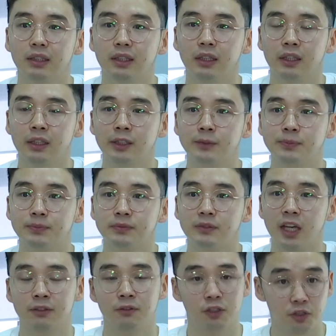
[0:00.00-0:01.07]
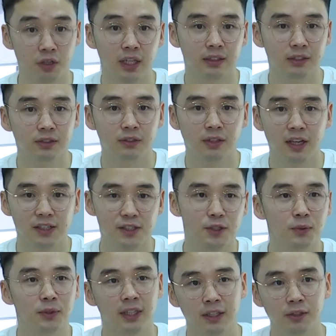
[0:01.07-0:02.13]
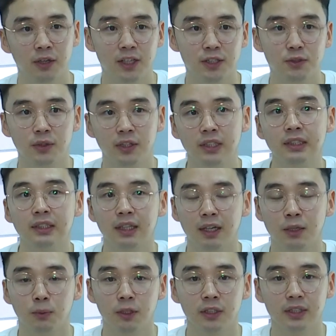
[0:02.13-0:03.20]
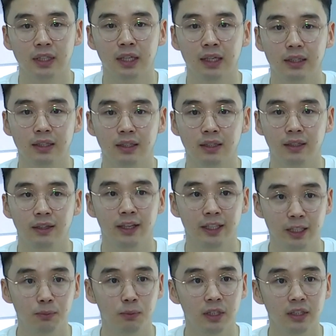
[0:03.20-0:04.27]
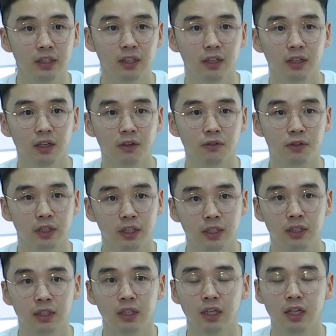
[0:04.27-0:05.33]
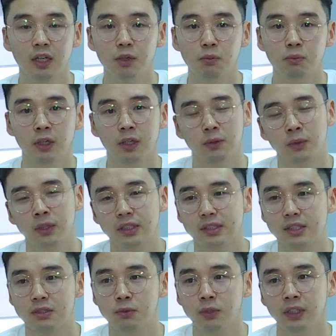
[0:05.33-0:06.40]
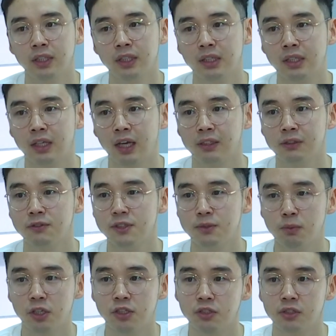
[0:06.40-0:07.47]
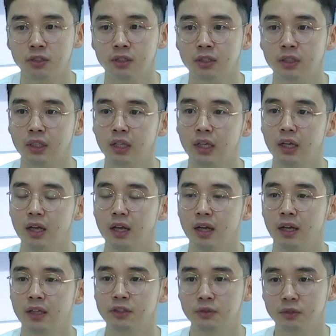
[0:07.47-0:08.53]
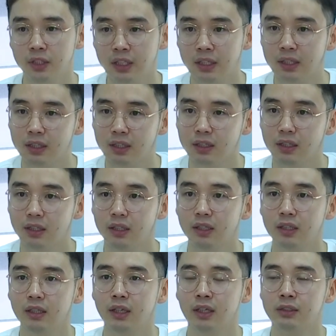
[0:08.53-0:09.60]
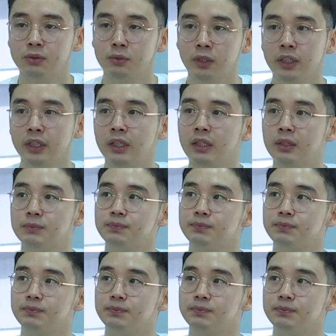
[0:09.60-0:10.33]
kind of attracted to that. So when I graduated, I worked at the ADB for a year. But what's really kind of special and unique and really